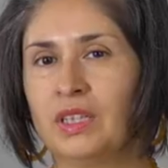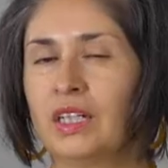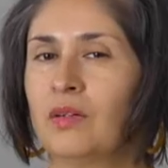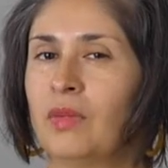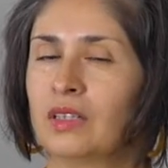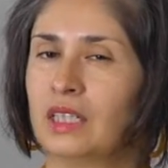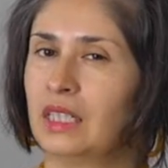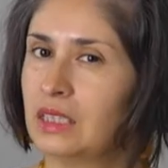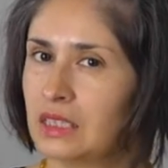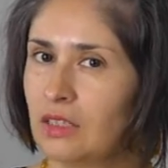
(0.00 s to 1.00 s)
think about the
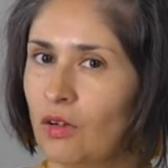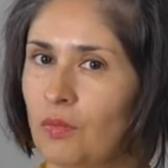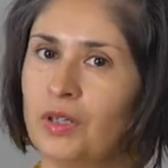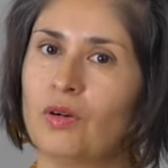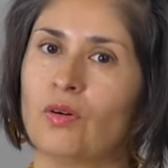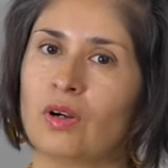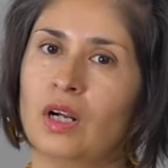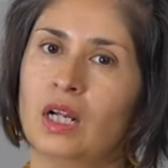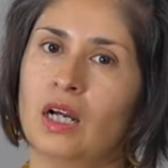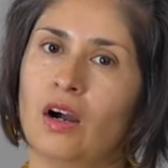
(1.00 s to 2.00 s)
instant oatmeal or
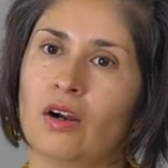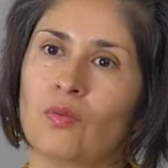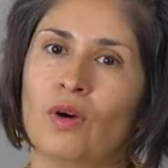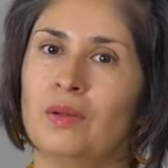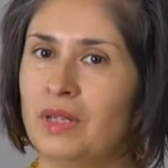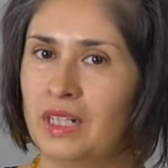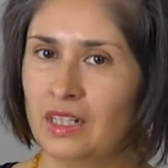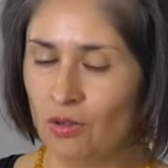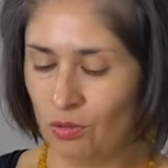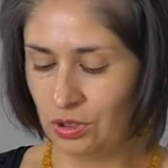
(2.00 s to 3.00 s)
our 1-minute
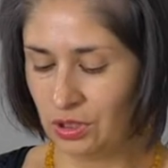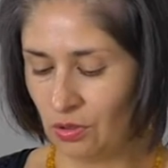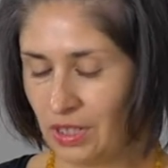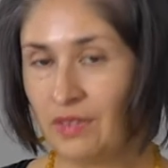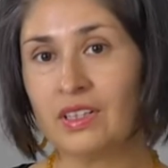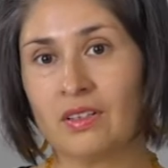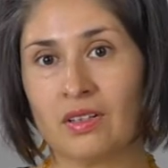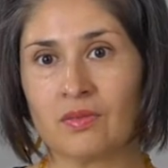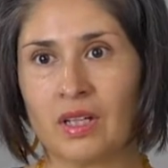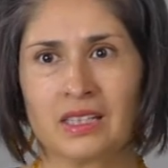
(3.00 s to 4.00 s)
oats, or even
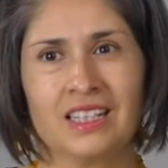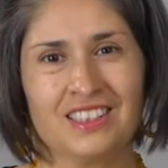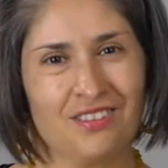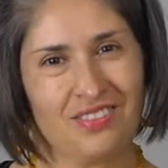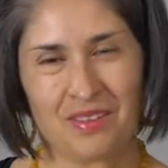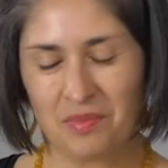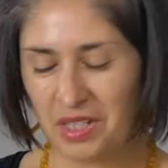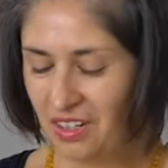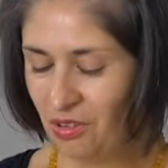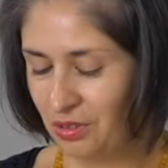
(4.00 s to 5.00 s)
I think the
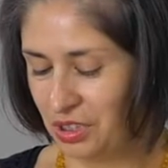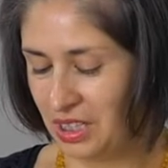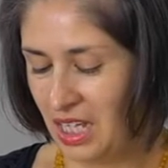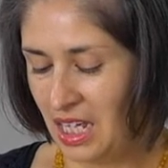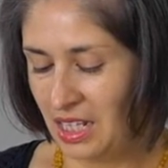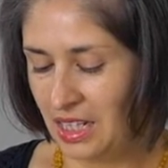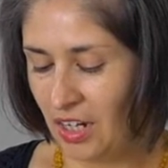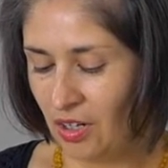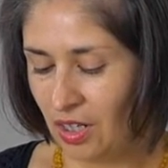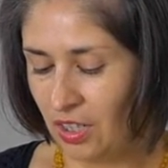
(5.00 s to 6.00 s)
5-minute oats.
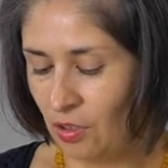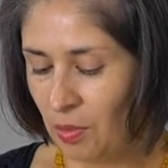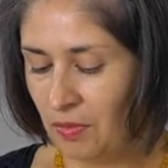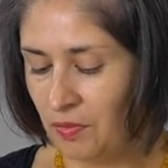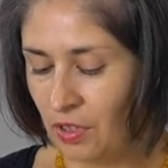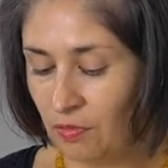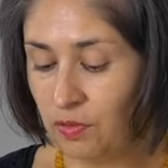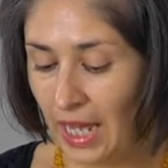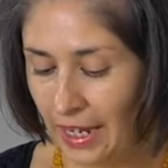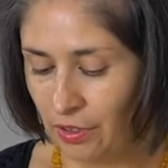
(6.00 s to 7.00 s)
They're
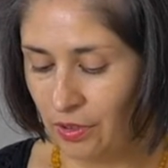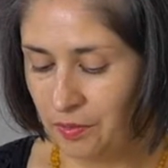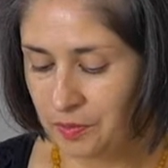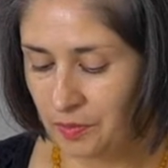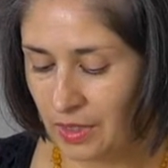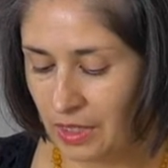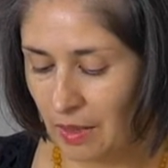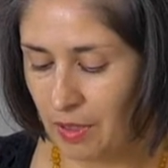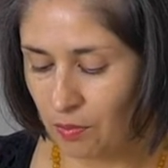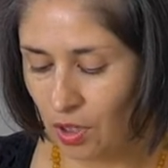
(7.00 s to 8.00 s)
flatter, they've
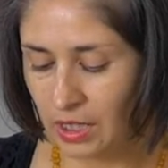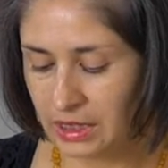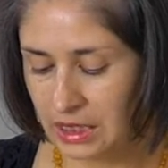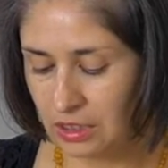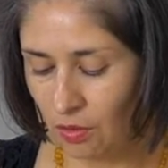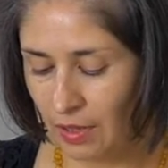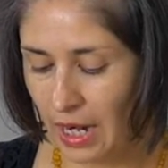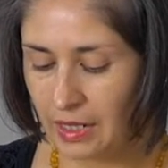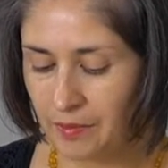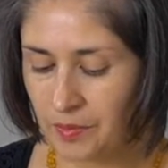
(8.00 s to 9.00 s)
been processed
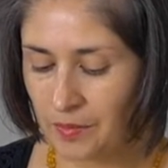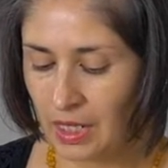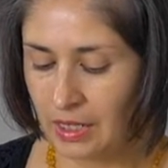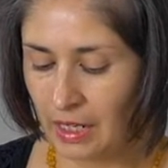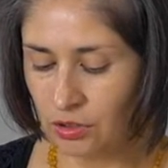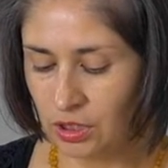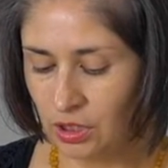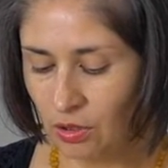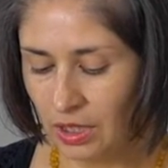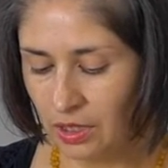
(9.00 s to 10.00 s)
already. Now
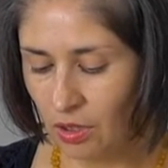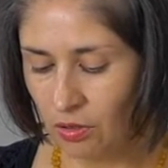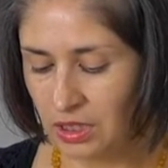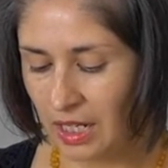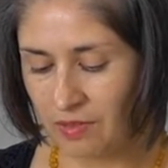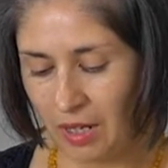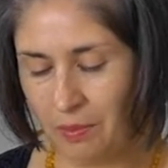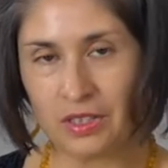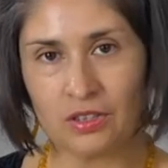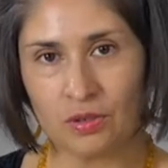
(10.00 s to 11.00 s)
steel cut oats have not
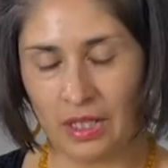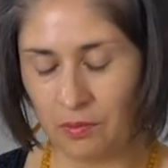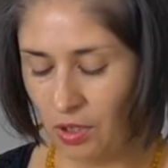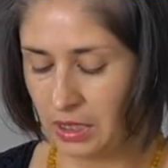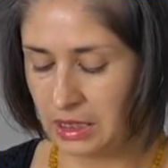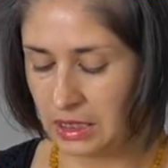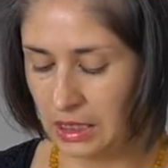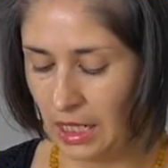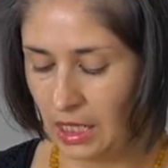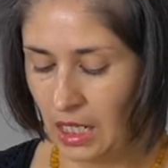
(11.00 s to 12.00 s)
been through that process
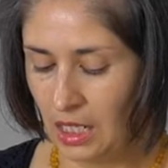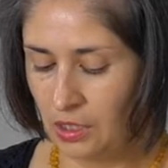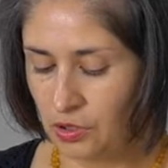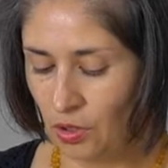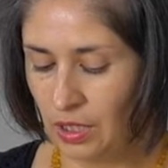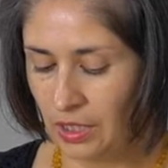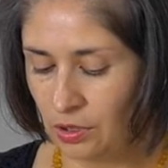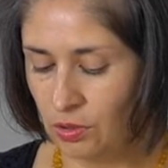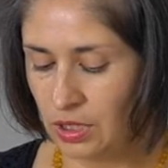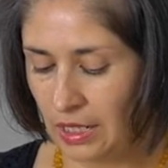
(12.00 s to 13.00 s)
yet. So they
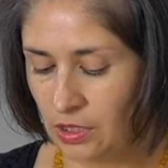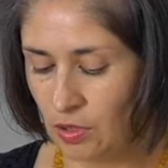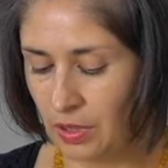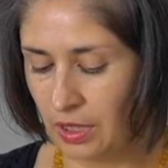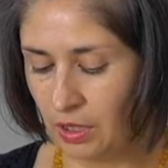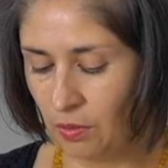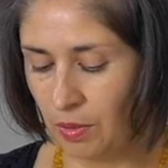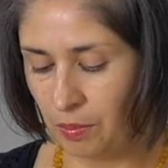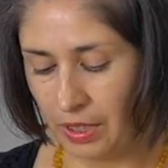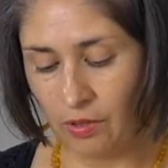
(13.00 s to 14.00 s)
do tend to be a little
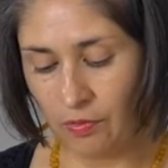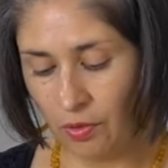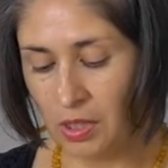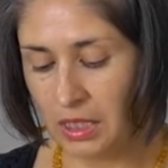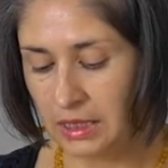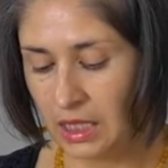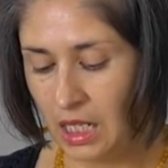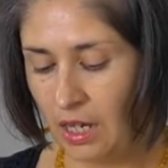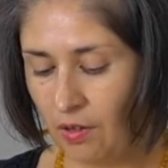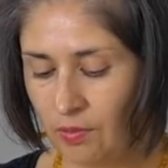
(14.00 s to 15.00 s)
bit better for us.
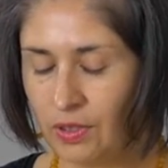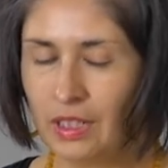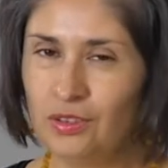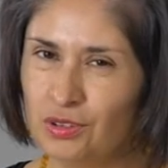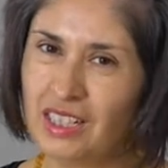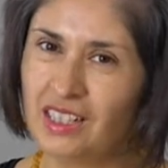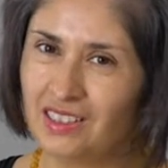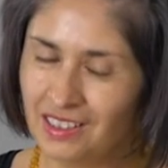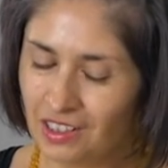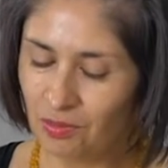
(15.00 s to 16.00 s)
However, they do take a
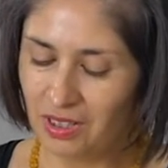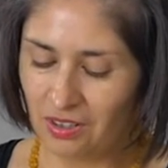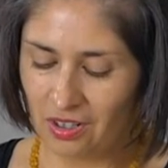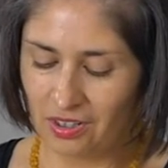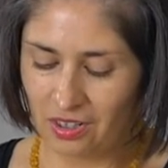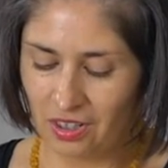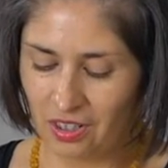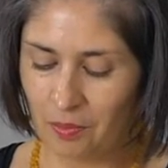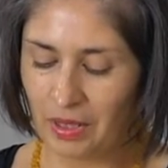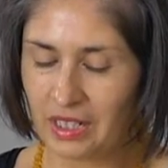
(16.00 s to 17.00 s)
little bit longer to
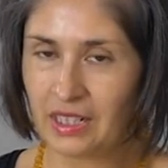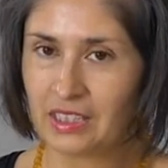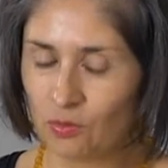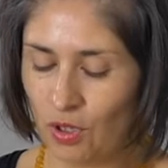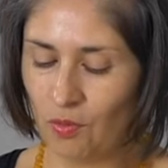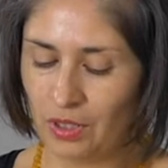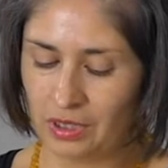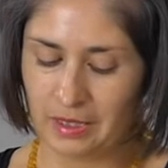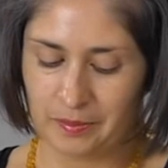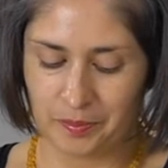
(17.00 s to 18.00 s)
cook, but it is well worth
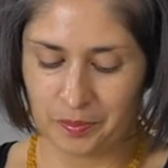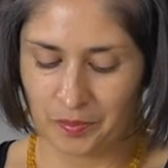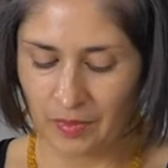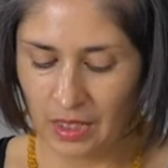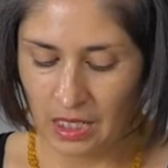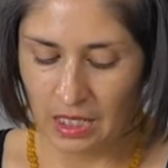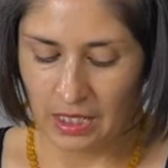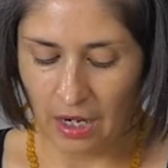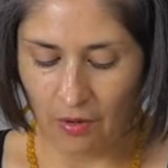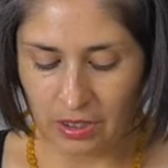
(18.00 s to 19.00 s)
it.
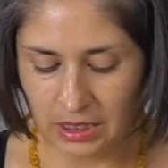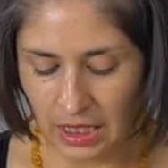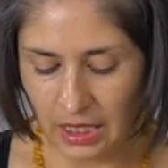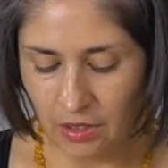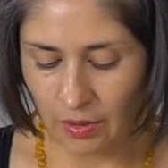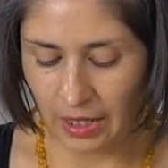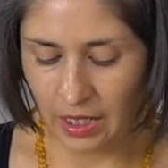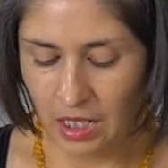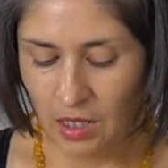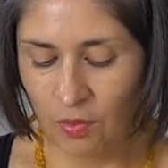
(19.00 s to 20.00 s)
Now our second grain,
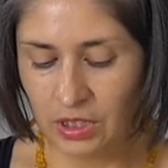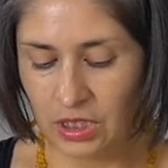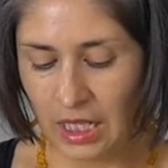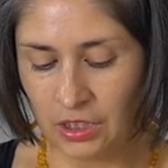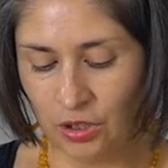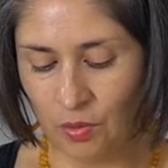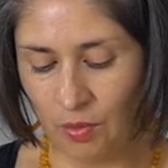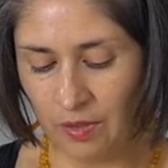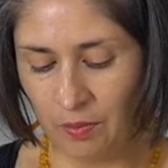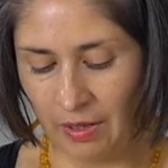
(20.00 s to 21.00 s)
which is actually
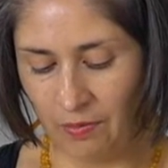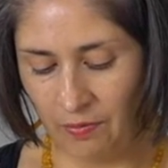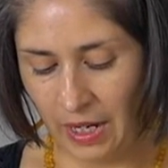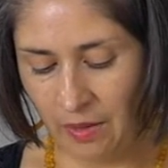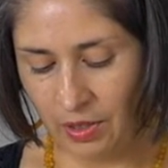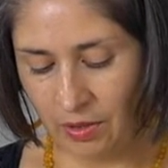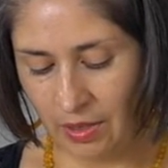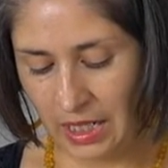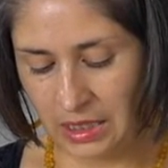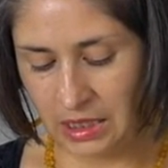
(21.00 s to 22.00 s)
one of my favorite
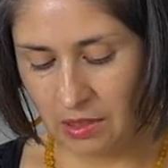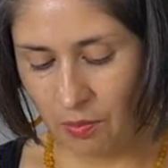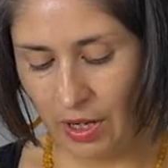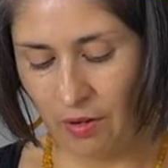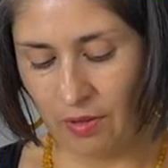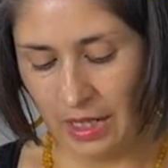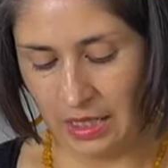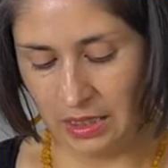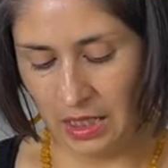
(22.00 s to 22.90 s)
grains, is the brown rice,